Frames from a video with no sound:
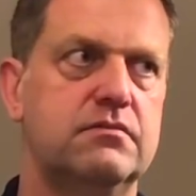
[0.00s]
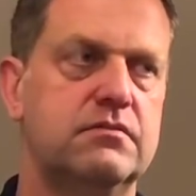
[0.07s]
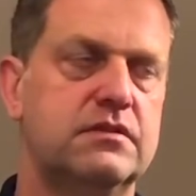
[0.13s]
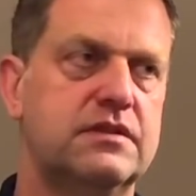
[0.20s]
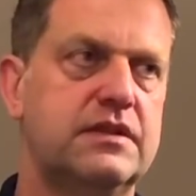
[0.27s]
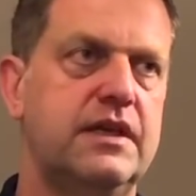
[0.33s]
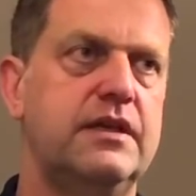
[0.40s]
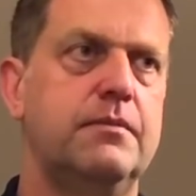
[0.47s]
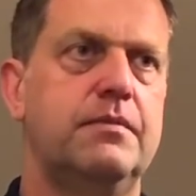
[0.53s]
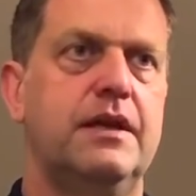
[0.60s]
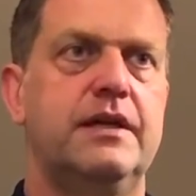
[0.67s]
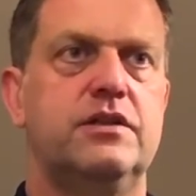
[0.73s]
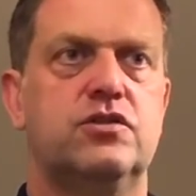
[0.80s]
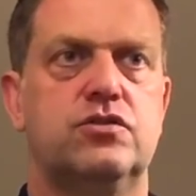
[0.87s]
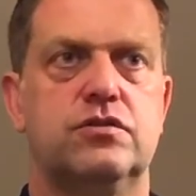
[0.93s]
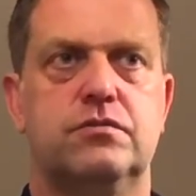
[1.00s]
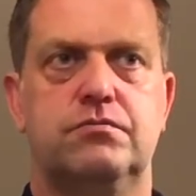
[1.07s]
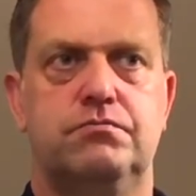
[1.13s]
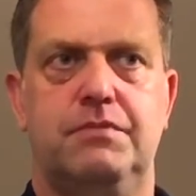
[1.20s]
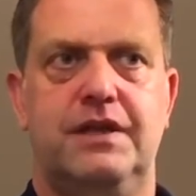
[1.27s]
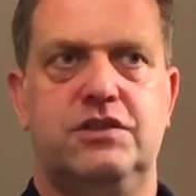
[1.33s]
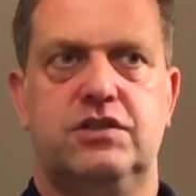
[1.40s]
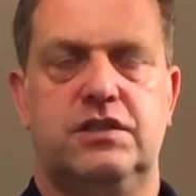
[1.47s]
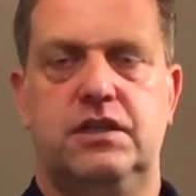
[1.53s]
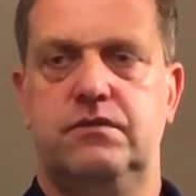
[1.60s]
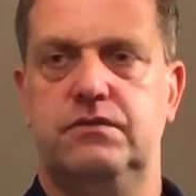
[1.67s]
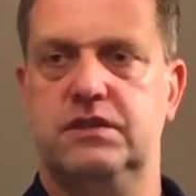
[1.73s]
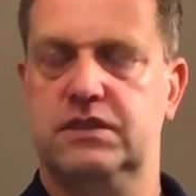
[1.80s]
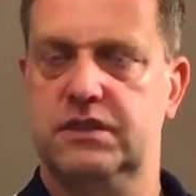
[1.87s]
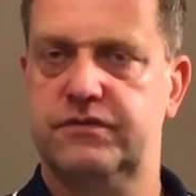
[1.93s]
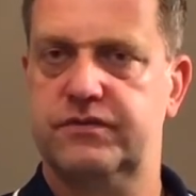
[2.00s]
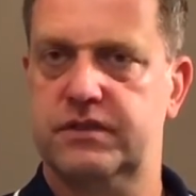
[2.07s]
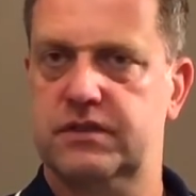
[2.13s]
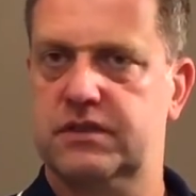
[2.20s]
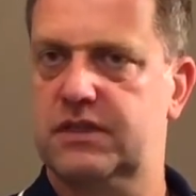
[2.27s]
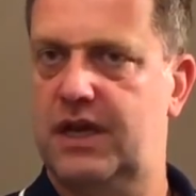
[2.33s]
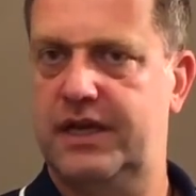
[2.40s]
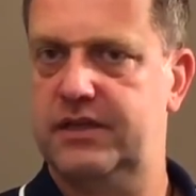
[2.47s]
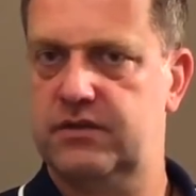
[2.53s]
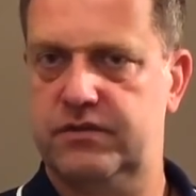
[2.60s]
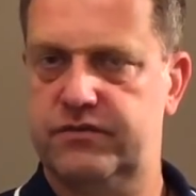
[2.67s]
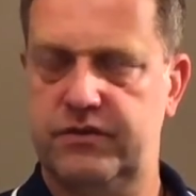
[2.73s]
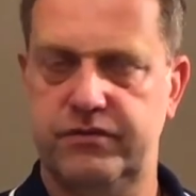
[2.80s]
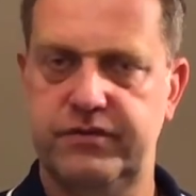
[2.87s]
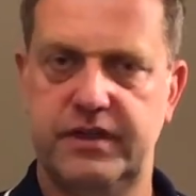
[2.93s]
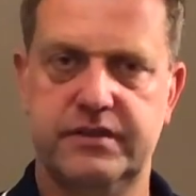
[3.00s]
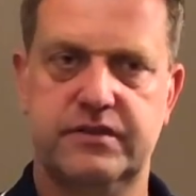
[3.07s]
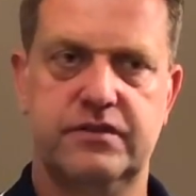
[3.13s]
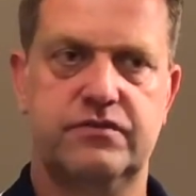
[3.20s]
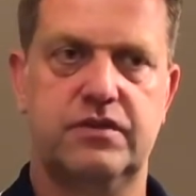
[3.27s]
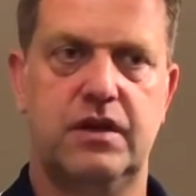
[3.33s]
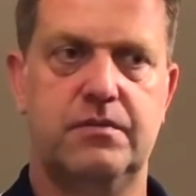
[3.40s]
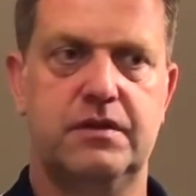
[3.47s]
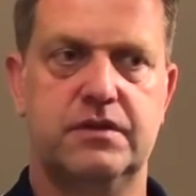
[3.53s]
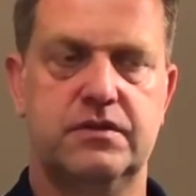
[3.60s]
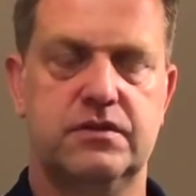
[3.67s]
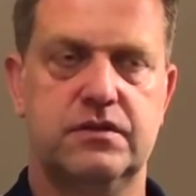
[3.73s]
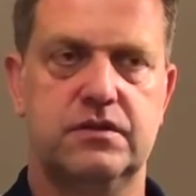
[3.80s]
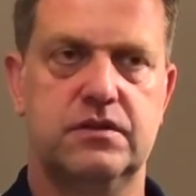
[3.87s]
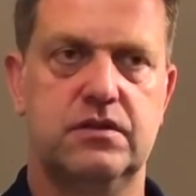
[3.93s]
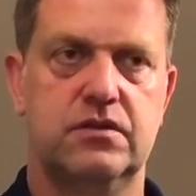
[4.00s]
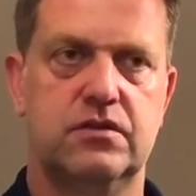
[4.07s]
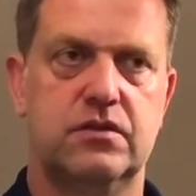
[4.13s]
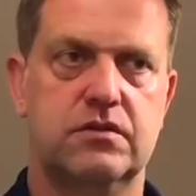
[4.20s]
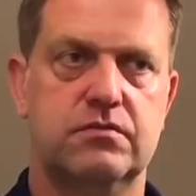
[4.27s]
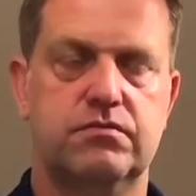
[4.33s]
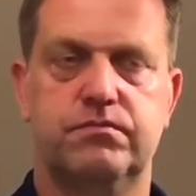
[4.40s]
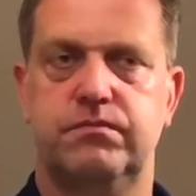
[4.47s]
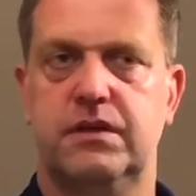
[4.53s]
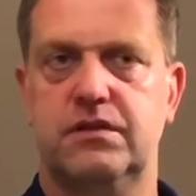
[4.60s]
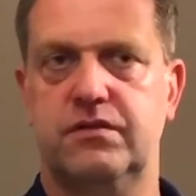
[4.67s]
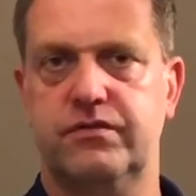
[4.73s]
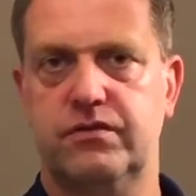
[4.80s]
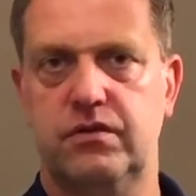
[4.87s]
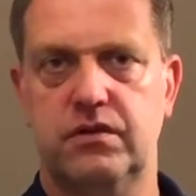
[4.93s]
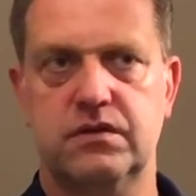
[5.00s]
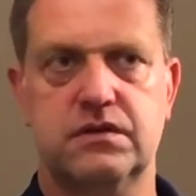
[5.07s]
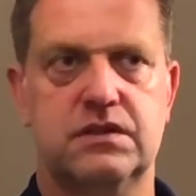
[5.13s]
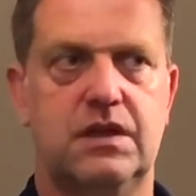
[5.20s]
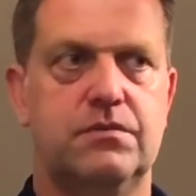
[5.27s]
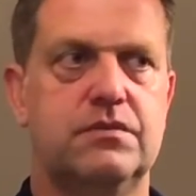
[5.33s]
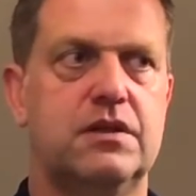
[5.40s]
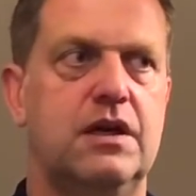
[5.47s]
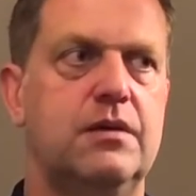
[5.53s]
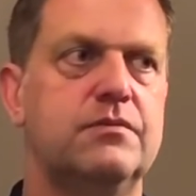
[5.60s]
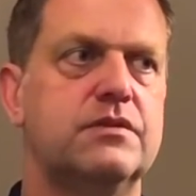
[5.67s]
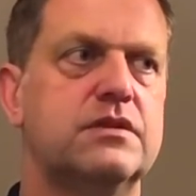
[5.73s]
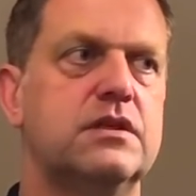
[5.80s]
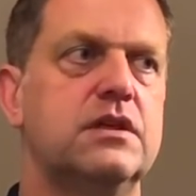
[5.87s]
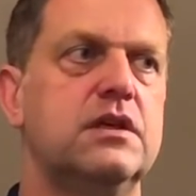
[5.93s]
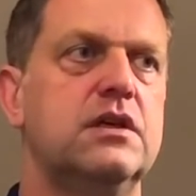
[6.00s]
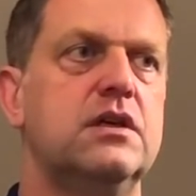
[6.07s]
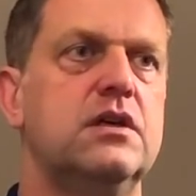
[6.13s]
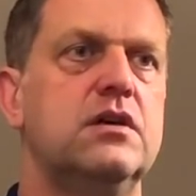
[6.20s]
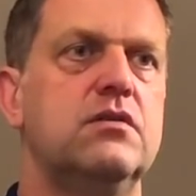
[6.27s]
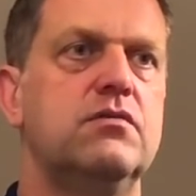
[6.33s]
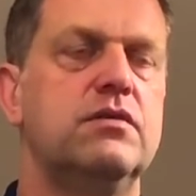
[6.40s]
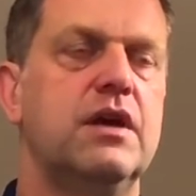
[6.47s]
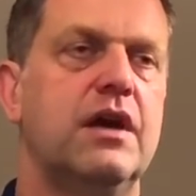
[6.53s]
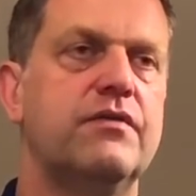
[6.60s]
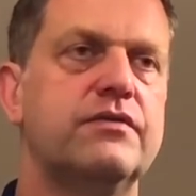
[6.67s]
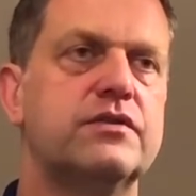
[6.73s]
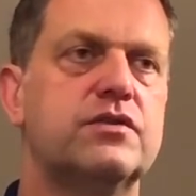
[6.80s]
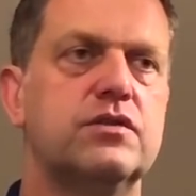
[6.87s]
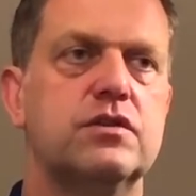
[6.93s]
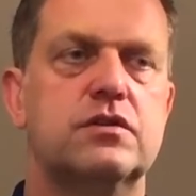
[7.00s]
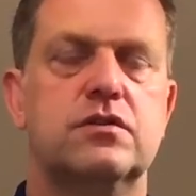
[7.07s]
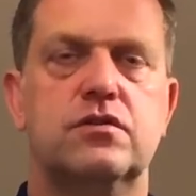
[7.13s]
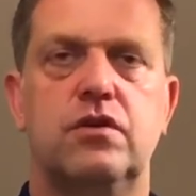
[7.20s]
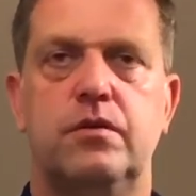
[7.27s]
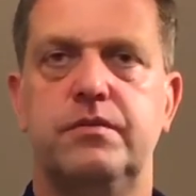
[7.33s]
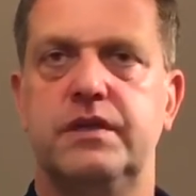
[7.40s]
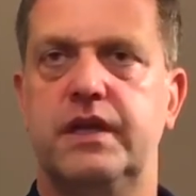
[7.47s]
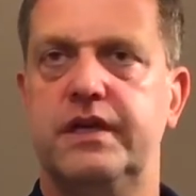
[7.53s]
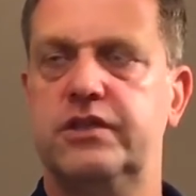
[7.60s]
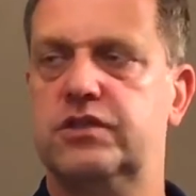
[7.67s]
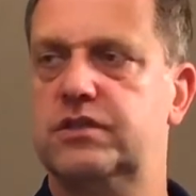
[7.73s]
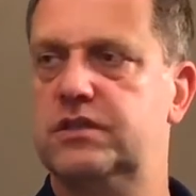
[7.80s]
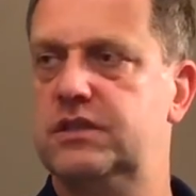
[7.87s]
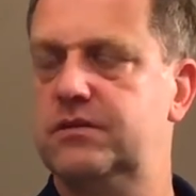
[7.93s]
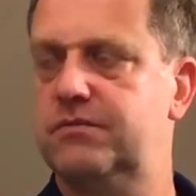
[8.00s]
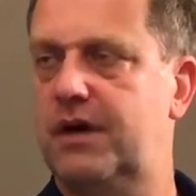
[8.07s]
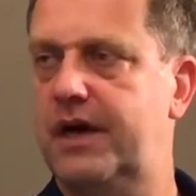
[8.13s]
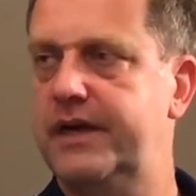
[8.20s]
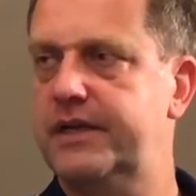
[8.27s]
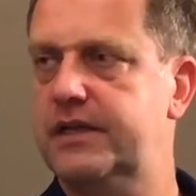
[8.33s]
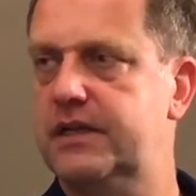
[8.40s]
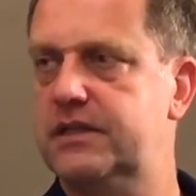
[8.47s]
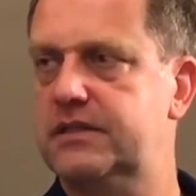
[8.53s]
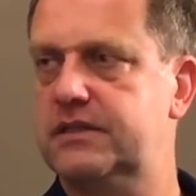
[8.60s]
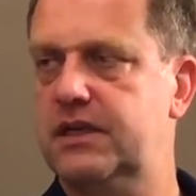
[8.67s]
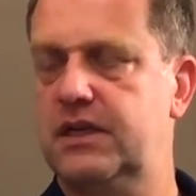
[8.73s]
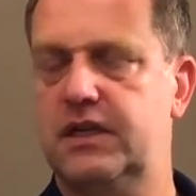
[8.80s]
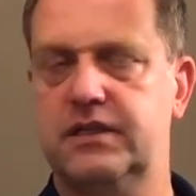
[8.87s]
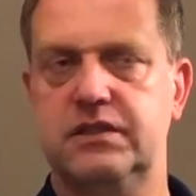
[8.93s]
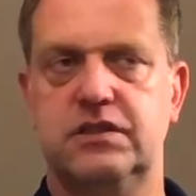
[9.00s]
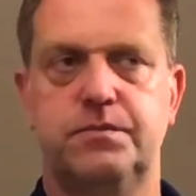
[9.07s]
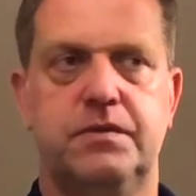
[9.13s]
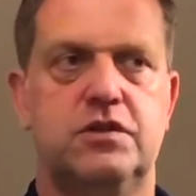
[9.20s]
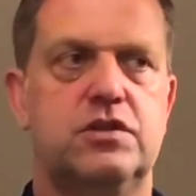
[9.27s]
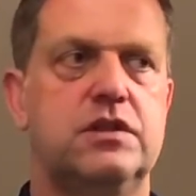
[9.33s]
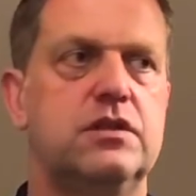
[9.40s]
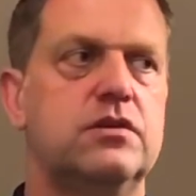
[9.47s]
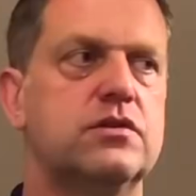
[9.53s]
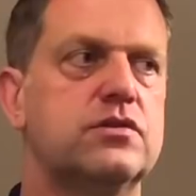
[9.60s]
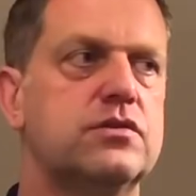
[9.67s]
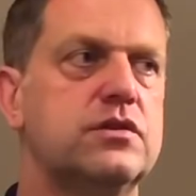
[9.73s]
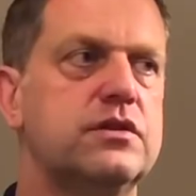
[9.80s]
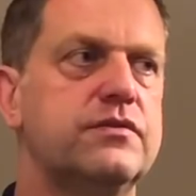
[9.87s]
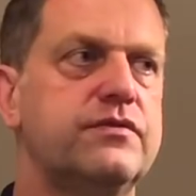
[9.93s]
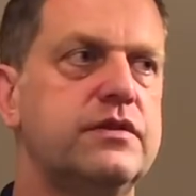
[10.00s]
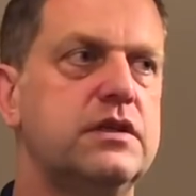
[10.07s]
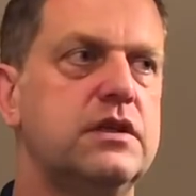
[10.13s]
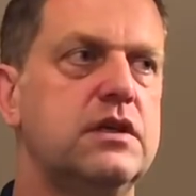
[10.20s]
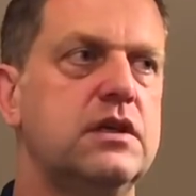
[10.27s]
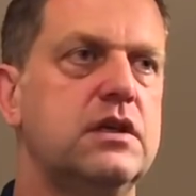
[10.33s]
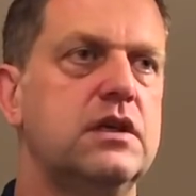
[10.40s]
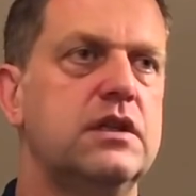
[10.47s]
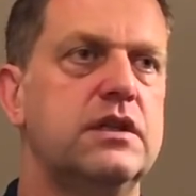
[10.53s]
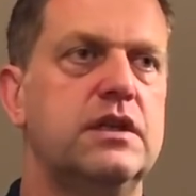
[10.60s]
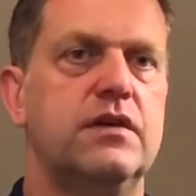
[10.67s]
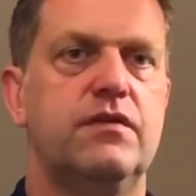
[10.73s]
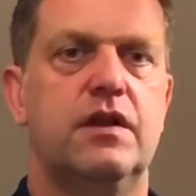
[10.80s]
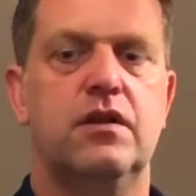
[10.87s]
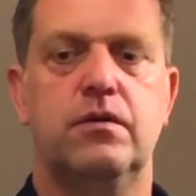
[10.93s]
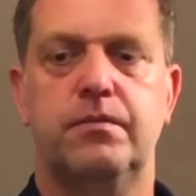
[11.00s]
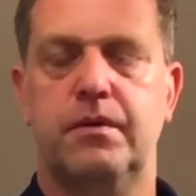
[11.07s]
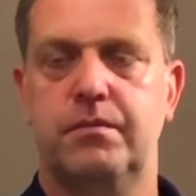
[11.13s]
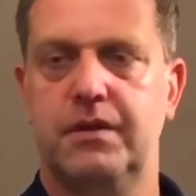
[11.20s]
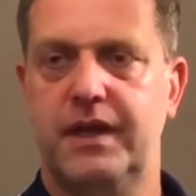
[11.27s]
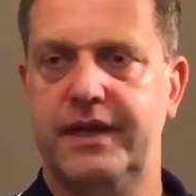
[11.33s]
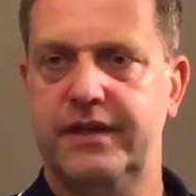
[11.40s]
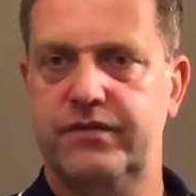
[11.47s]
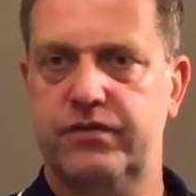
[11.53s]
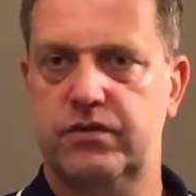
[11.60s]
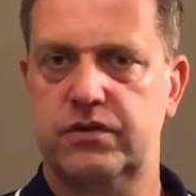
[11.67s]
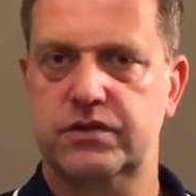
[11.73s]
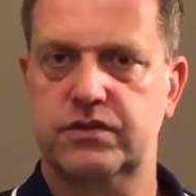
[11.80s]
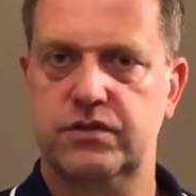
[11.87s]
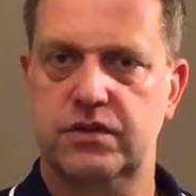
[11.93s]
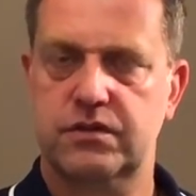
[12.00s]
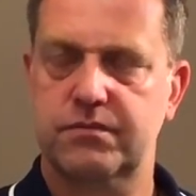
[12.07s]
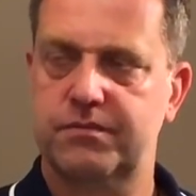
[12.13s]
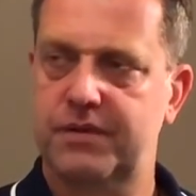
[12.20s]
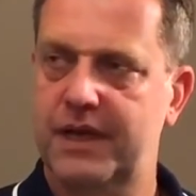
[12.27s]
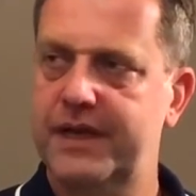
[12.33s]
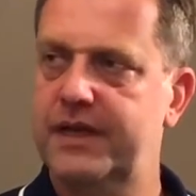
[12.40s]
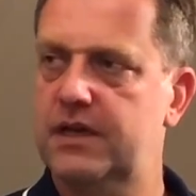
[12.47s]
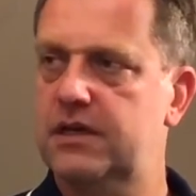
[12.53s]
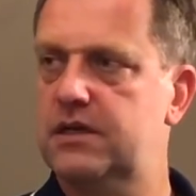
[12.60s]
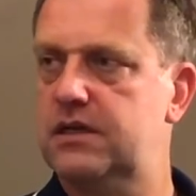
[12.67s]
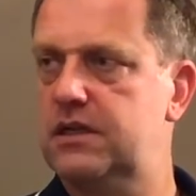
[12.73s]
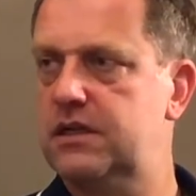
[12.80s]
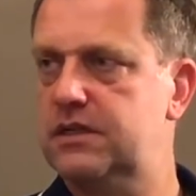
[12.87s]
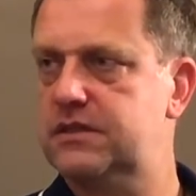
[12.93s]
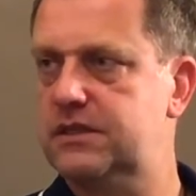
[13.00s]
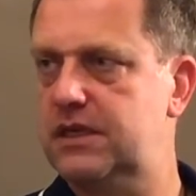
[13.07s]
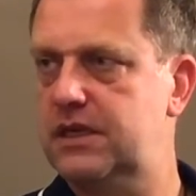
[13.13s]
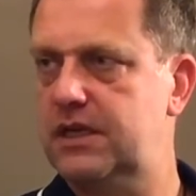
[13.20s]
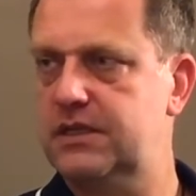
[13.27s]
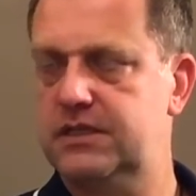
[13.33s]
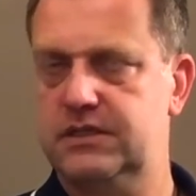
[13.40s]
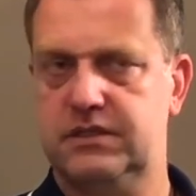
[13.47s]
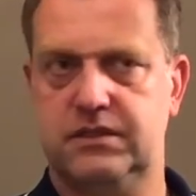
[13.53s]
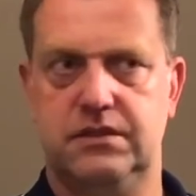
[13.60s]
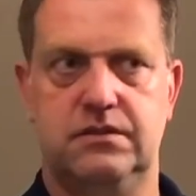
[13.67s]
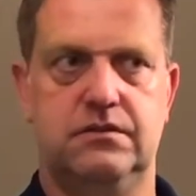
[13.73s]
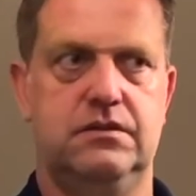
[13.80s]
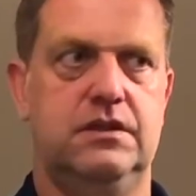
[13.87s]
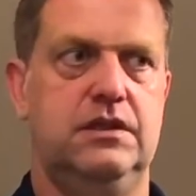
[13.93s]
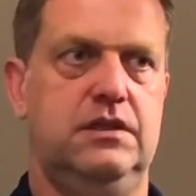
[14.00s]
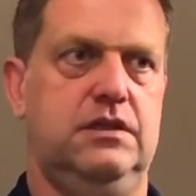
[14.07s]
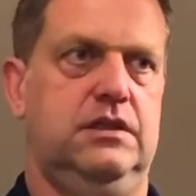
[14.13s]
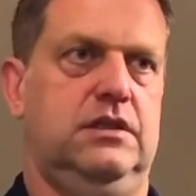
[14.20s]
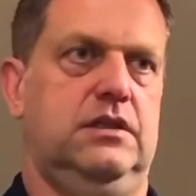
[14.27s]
say a blade should match then with different kind of offensive rubbers or not. But of course, sometimes we have a certain combination in mind, let's say like this, especially also if we develop a blade for a certain player, let's say like this. So